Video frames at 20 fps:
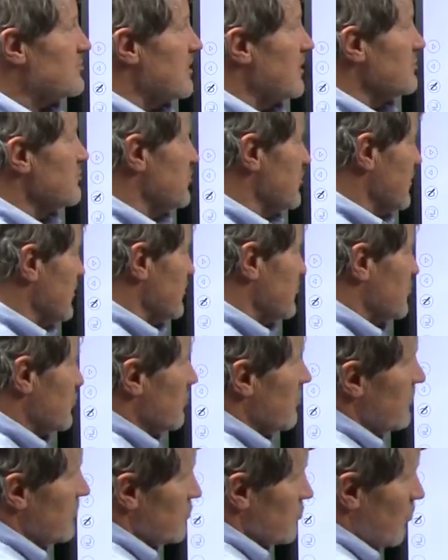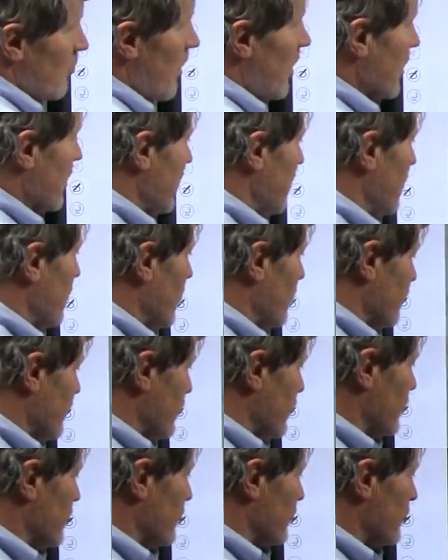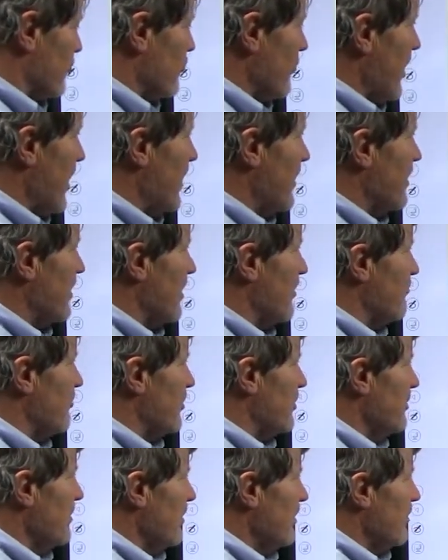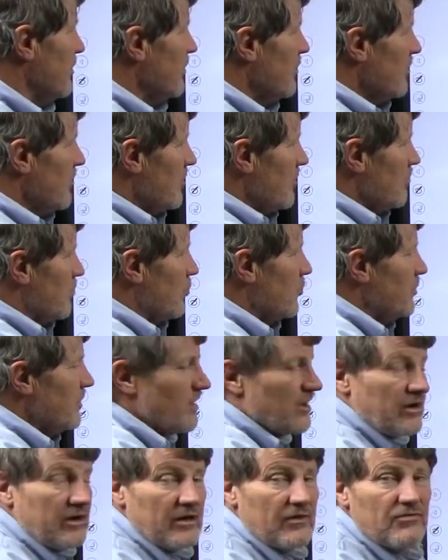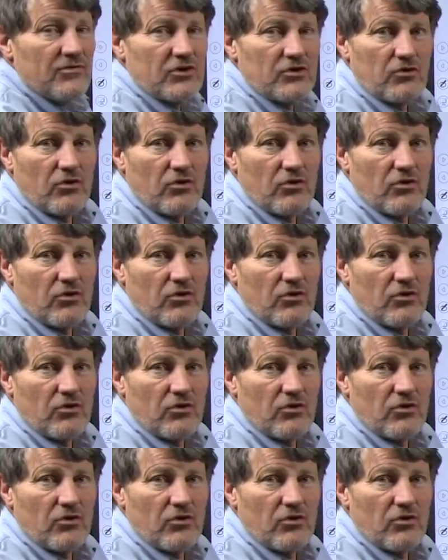Celsius. So here's walking over to a drying oven, putting it in the